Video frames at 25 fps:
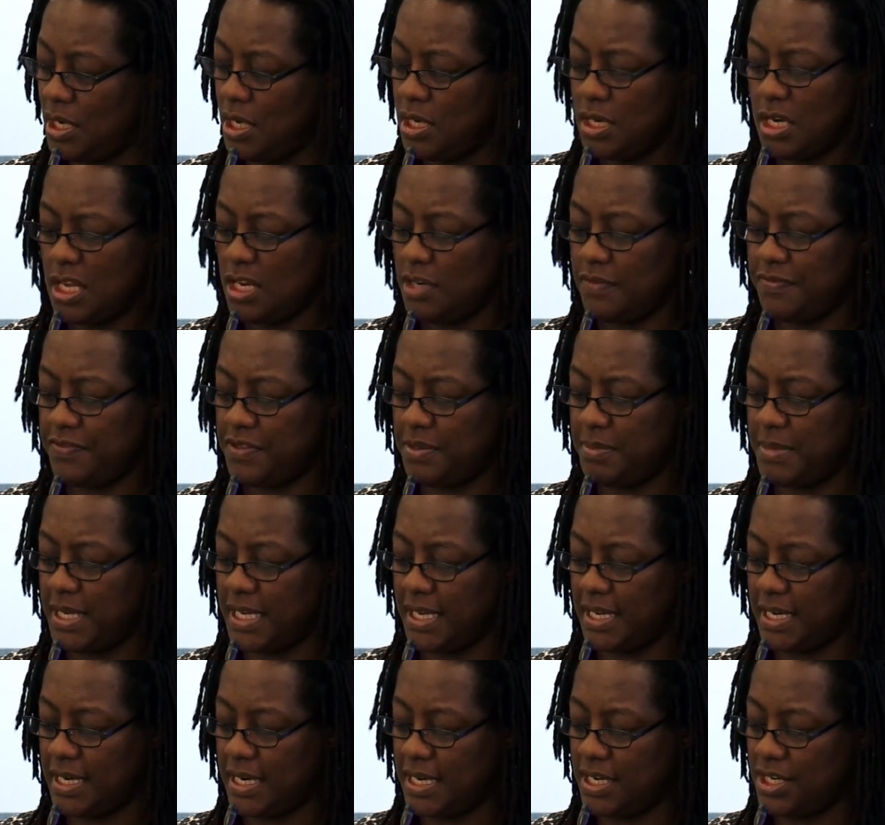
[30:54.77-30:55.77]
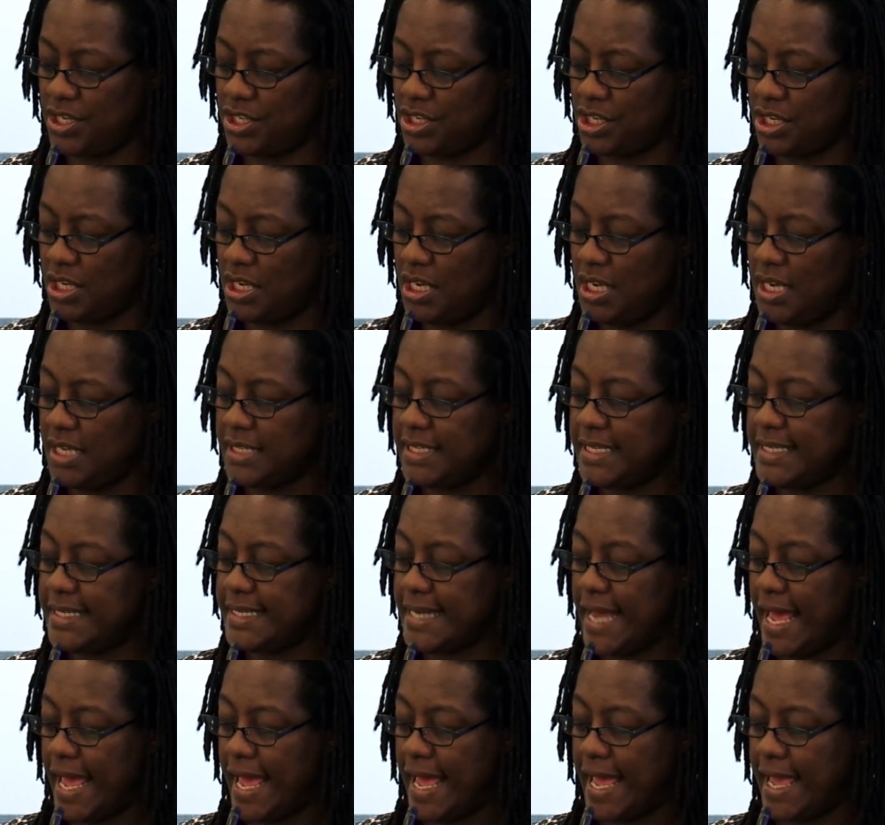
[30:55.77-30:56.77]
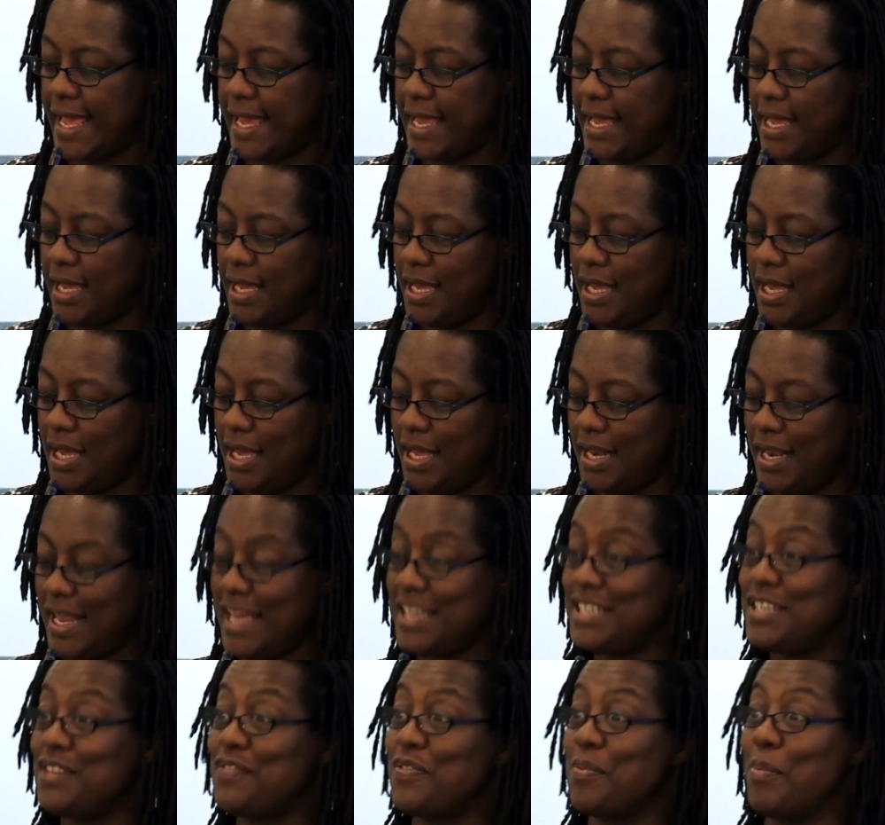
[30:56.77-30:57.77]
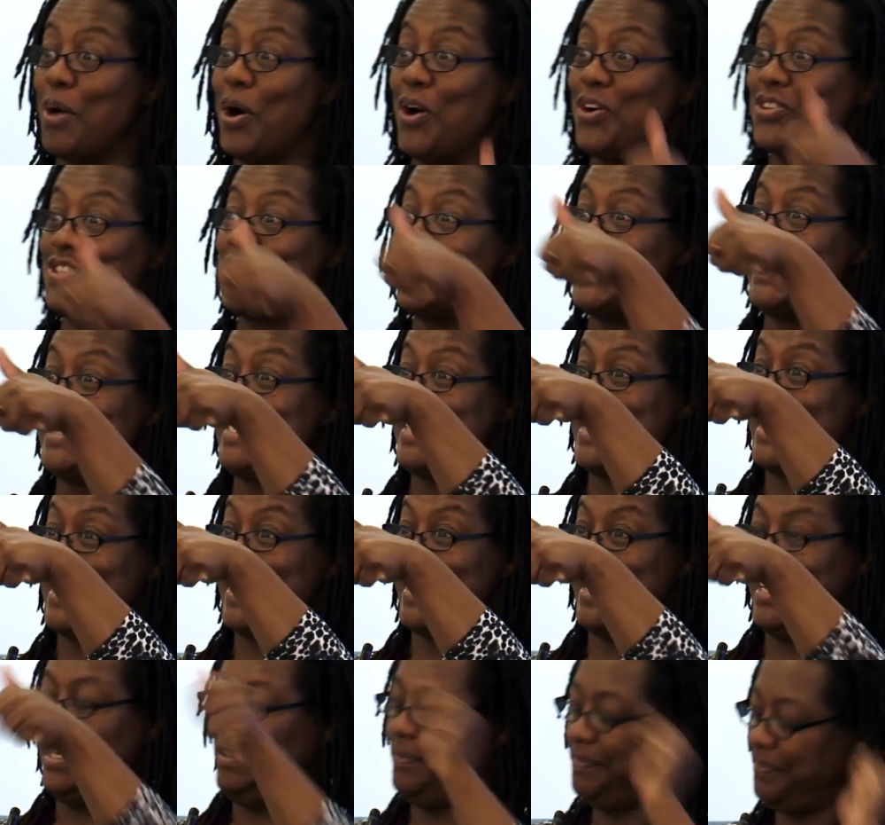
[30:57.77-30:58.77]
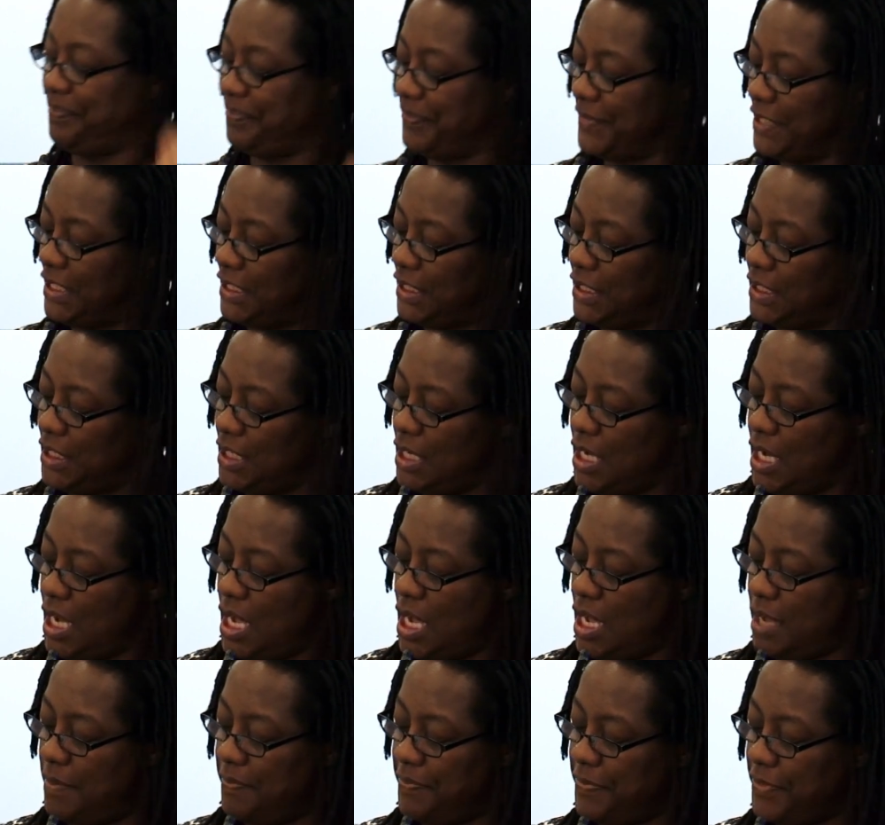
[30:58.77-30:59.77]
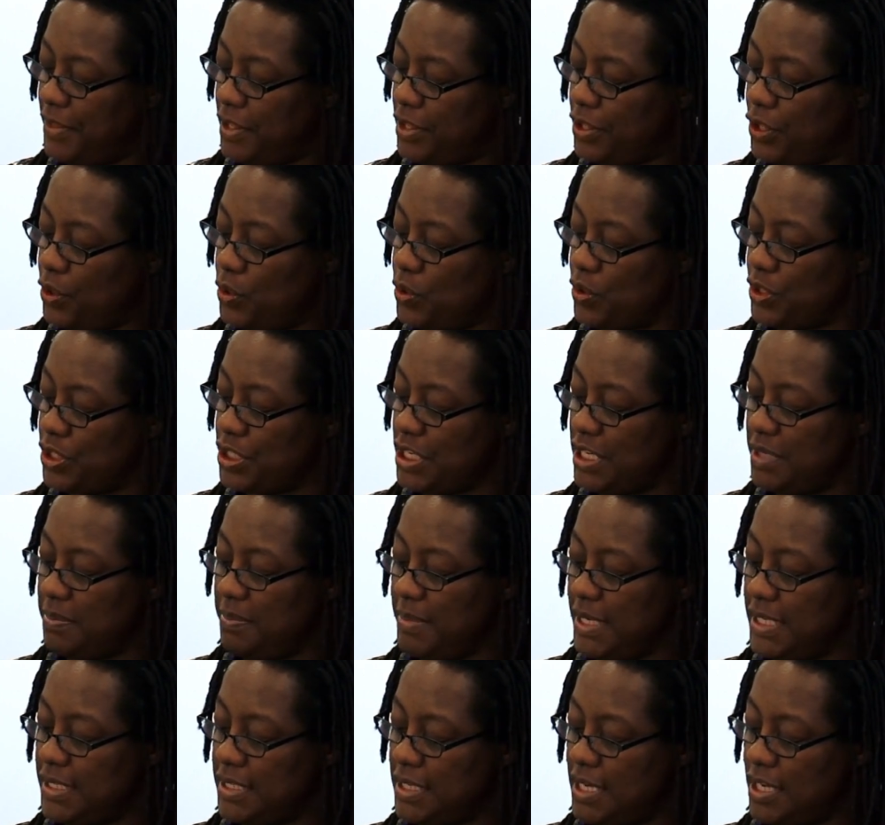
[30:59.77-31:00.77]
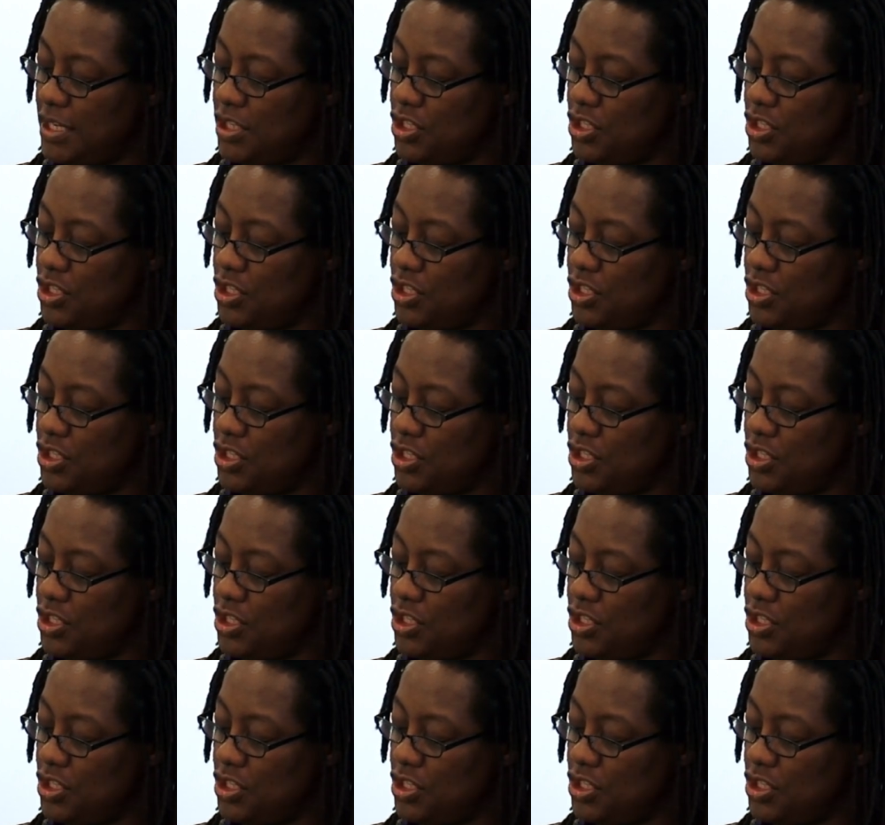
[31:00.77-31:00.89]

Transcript: None of them English. Today, a lady from Argentina thought she'd missed her